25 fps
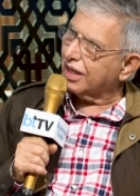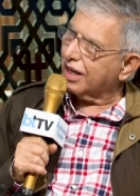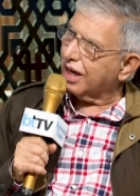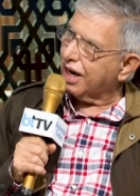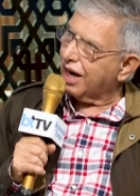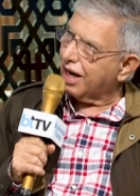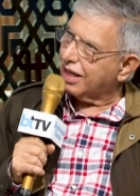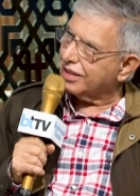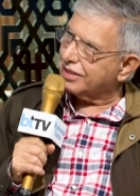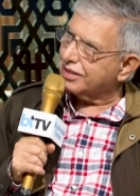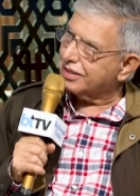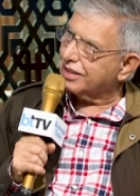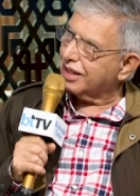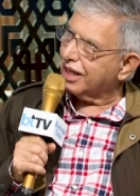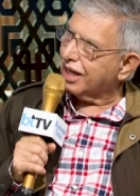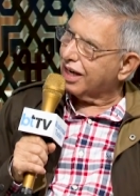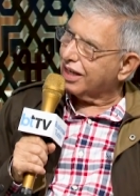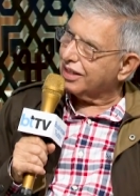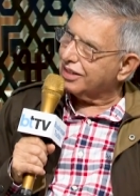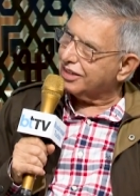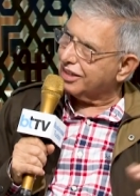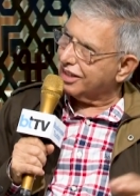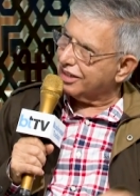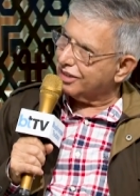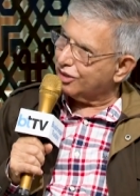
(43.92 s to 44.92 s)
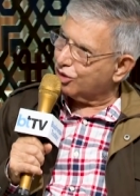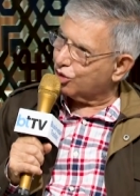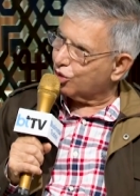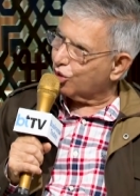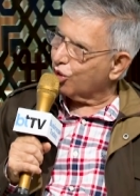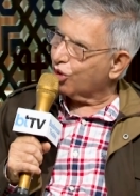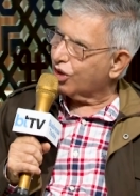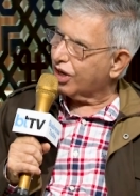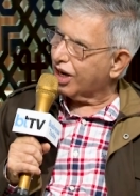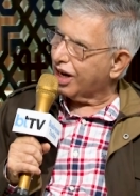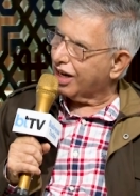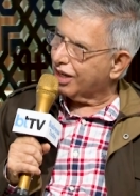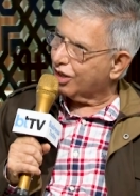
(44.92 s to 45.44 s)
class that I just
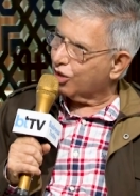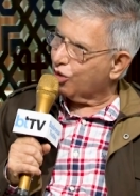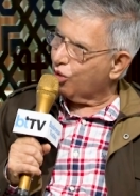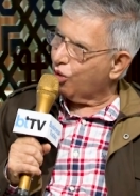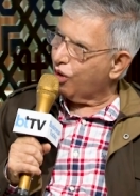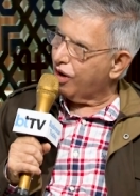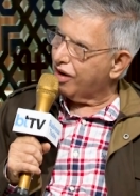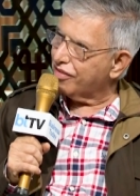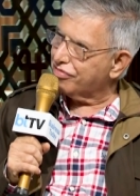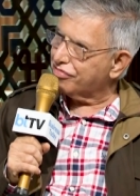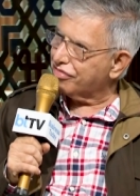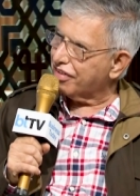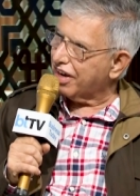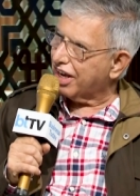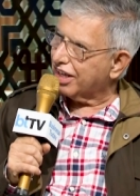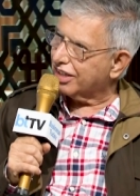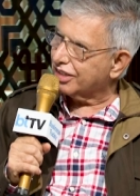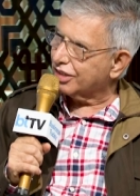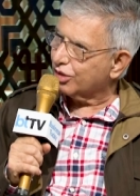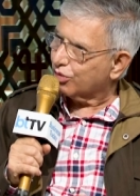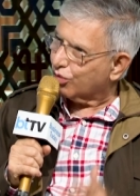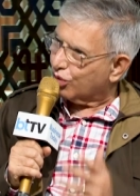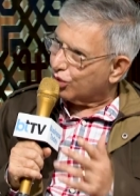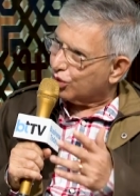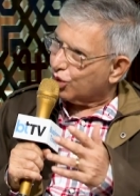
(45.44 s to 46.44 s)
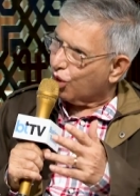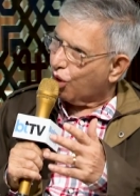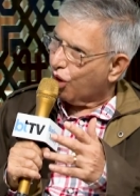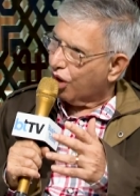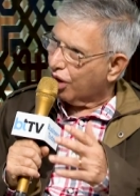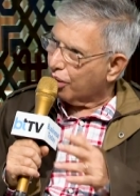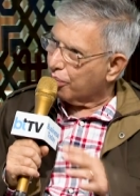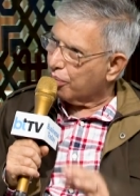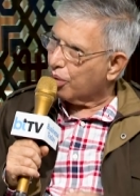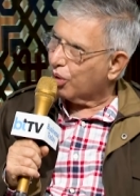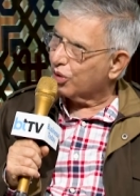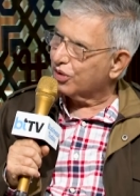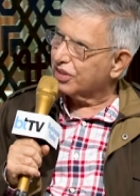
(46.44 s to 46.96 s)
took at Goafest was all
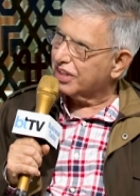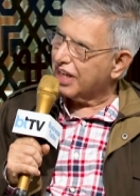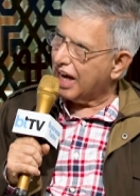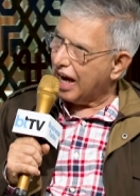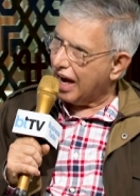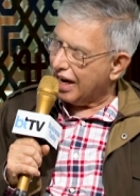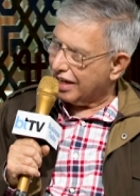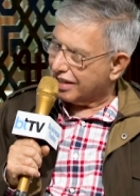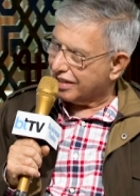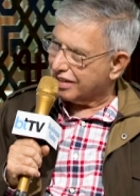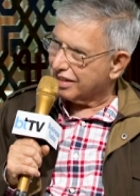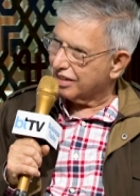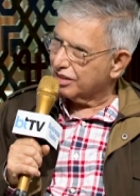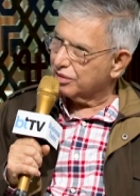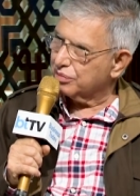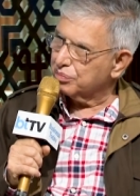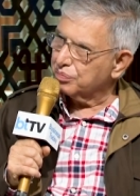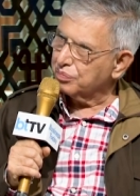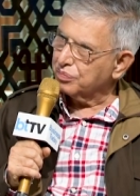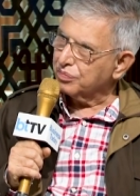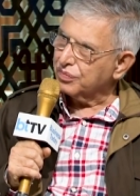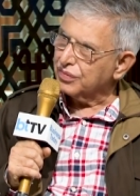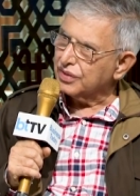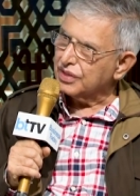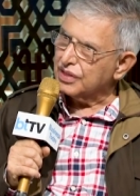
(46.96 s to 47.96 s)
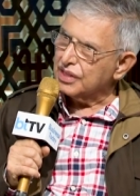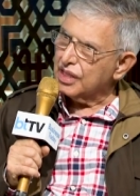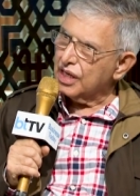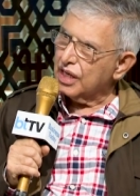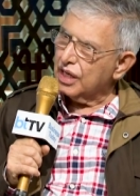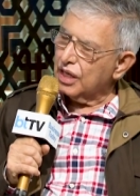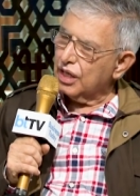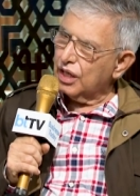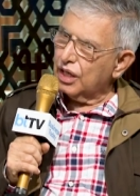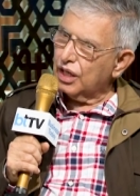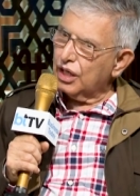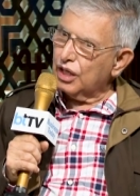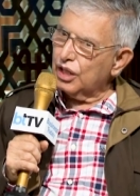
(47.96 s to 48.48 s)
about that.
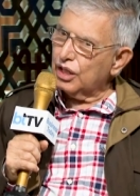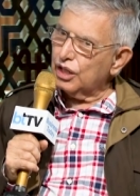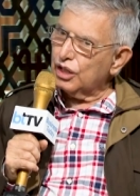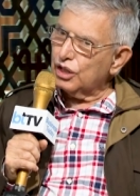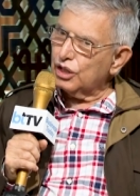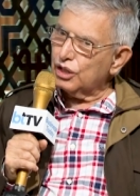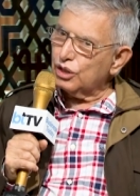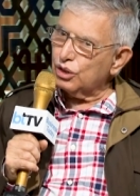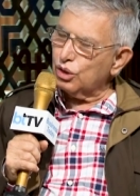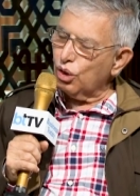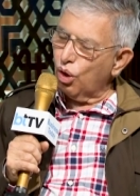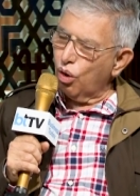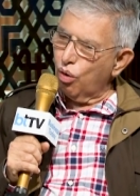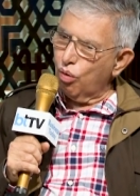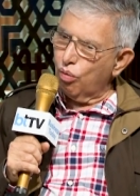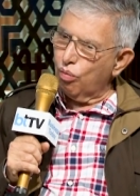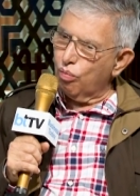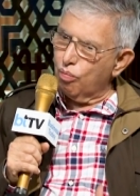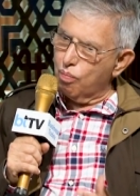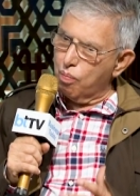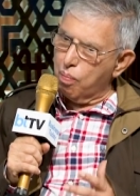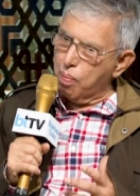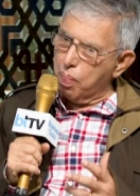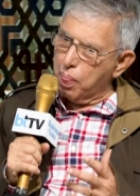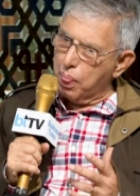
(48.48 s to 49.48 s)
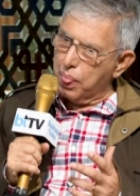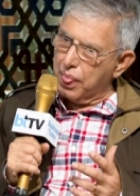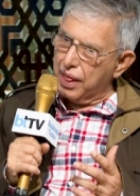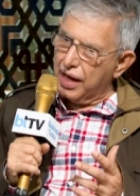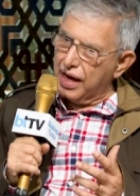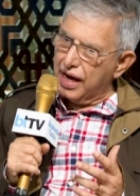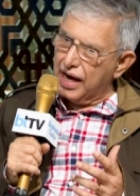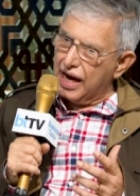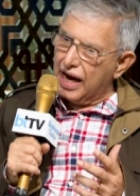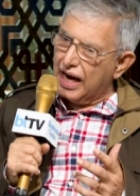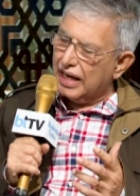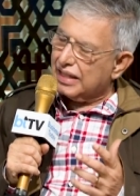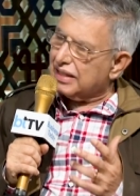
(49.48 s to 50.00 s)
So,
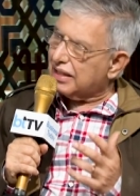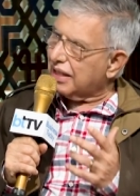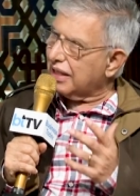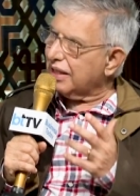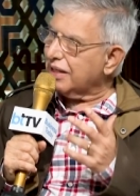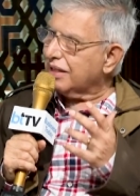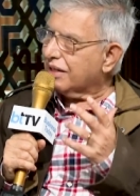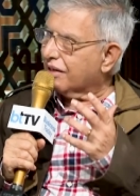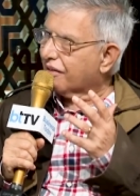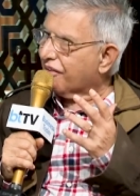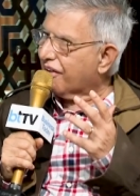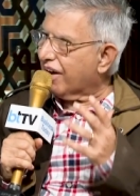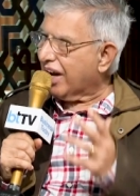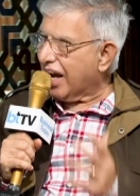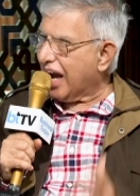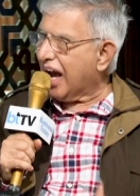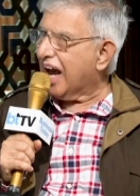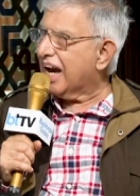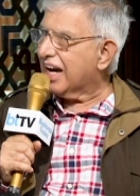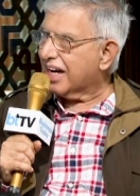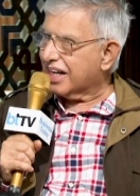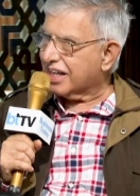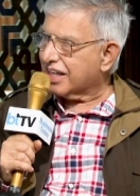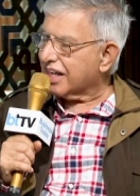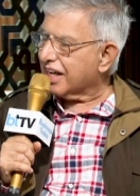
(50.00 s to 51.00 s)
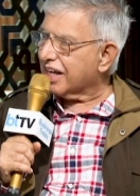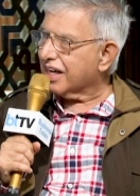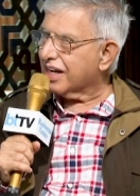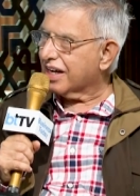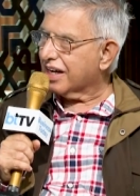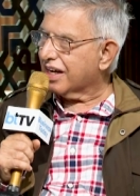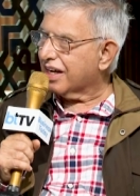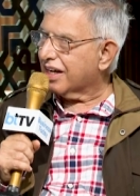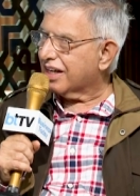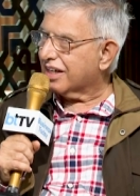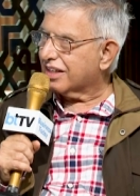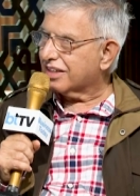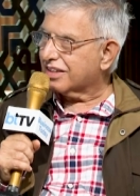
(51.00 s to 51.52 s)
I think the reality
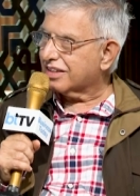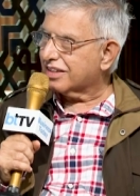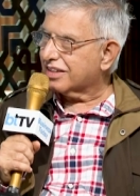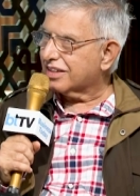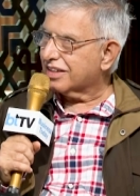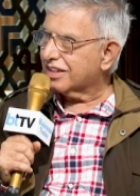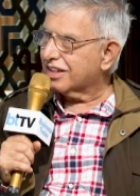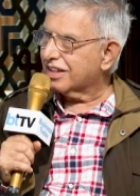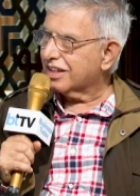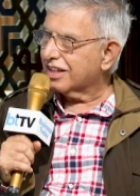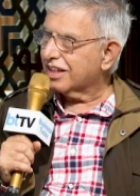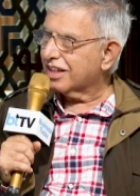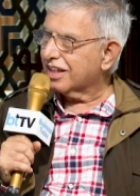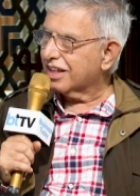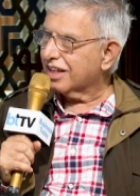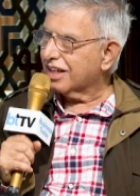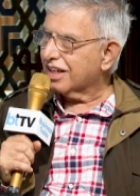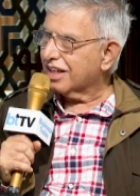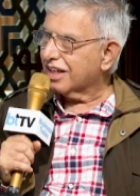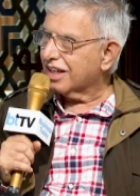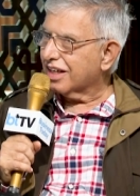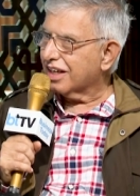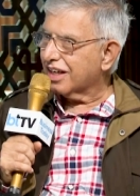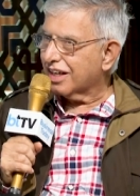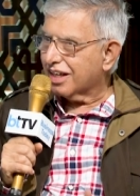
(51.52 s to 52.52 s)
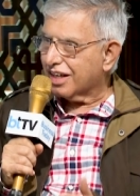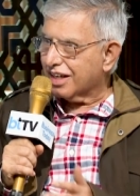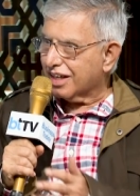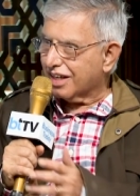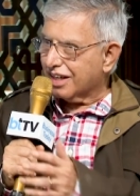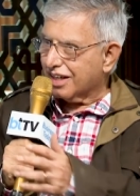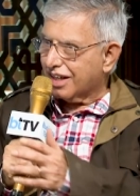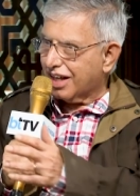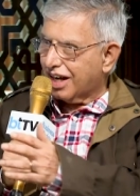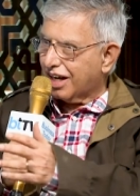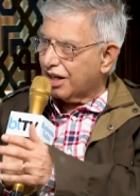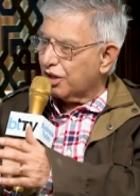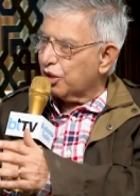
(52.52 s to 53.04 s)
is
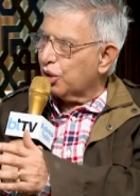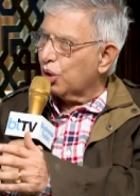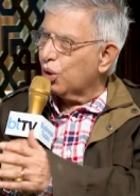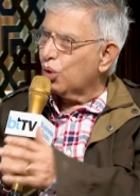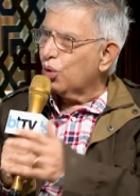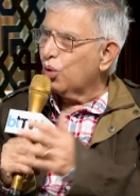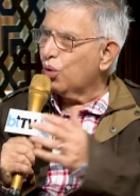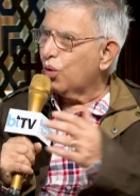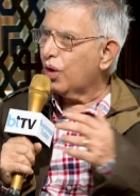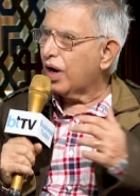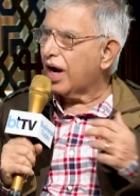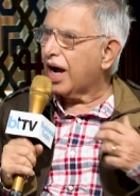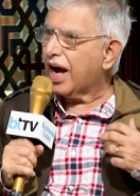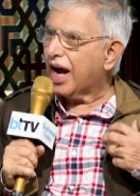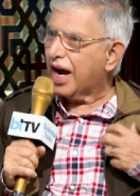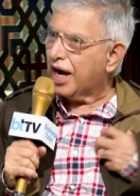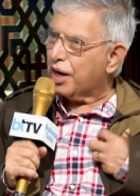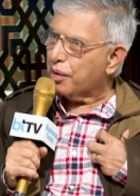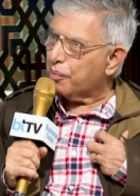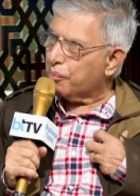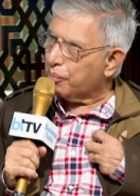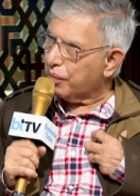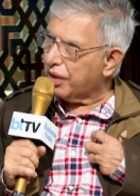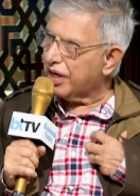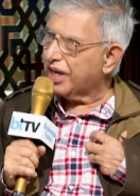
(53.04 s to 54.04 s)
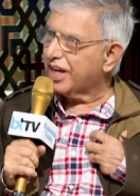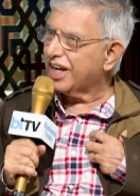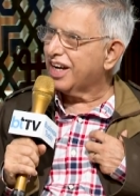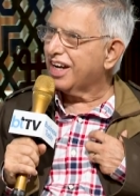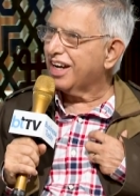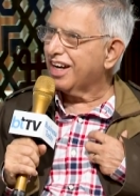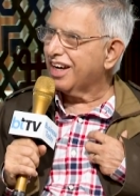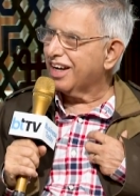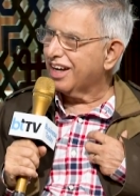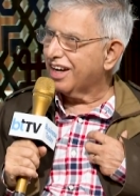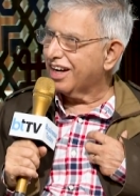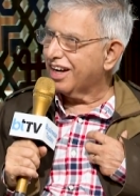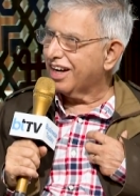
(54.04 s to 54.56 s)
that you and
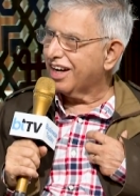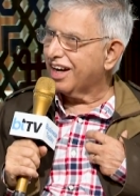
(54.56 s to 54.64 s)
me